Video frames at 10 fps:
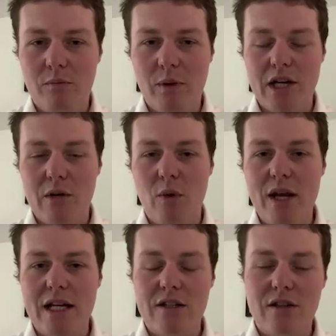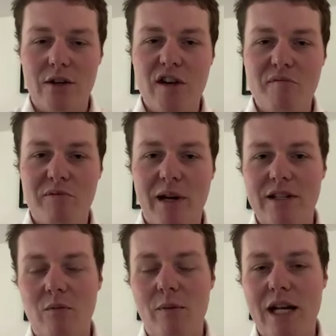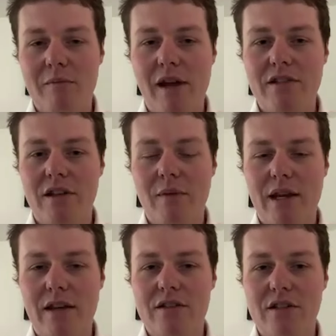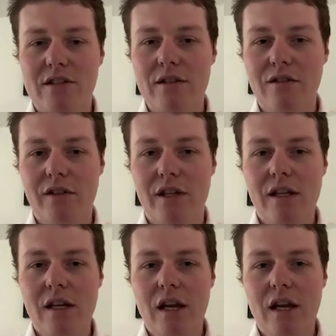we're gonna achieve Brexit and we're going to make a success of it.